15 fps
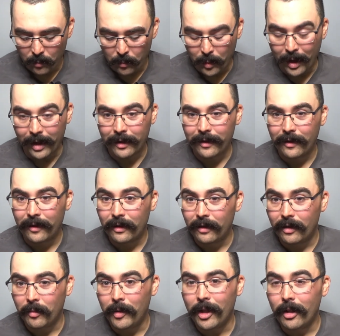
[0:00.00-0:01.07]
but
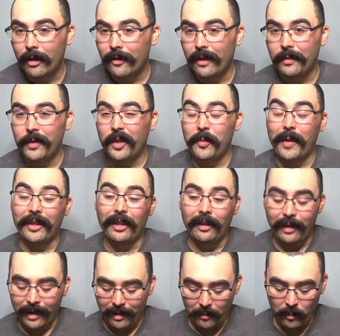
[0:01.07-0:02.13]
to be honest, I was expecting
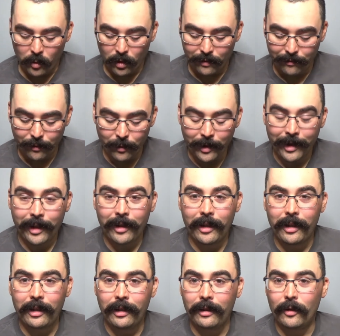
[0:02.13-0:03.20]
to get more
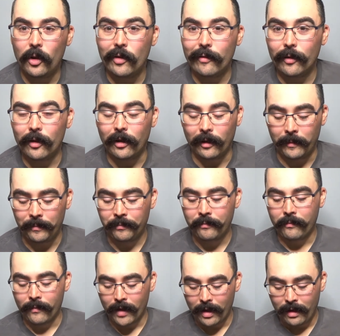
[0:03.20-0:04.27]
variety overall.
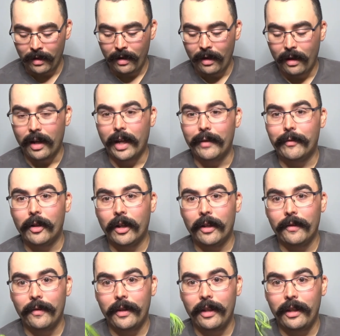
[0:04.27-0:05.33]
I've
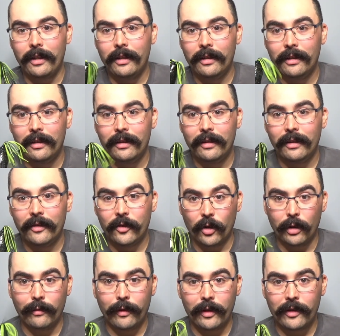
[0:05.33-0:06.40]
got the
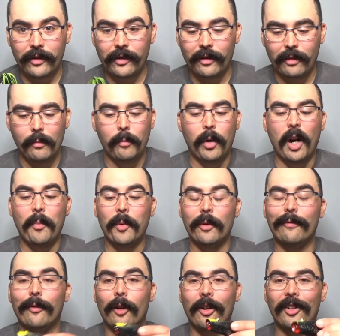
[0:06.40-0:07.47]
Surface Popper
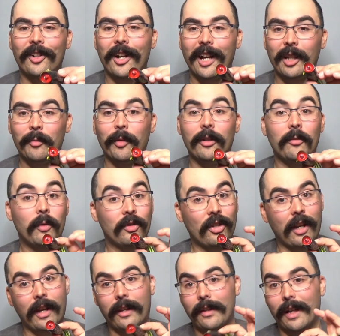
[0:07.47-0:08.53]
Frog Hybrid,
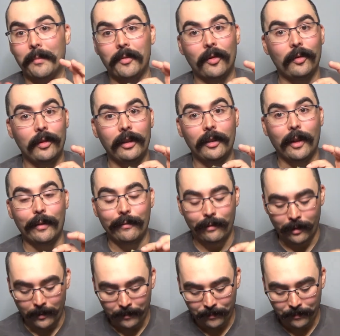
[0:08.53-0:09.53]
which I absolutely love,